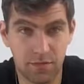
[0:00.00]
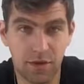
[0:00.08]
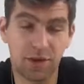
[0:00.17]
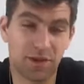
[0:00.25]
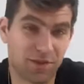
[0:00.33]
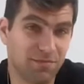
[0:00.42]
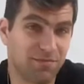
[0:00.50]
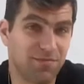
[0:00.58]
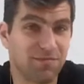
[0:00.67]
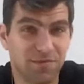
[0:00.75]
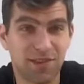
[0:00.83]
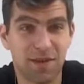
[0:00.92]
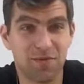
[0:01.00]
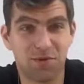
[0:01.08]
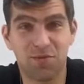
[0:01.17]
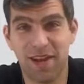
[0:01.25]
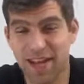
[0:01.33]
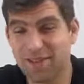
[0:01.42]
In the same
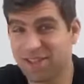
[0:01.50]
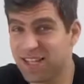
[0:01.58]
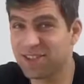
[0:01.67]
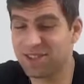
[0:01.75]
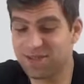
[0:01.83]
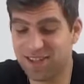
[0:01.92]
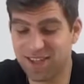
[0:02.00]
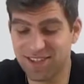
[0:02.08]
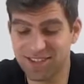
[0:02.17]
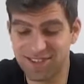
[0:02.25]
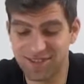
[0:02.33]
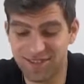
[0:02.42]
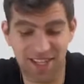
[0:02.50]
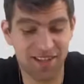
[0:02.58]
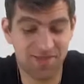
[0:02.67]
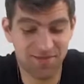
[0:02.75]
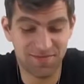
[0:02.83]
room, I have the other device that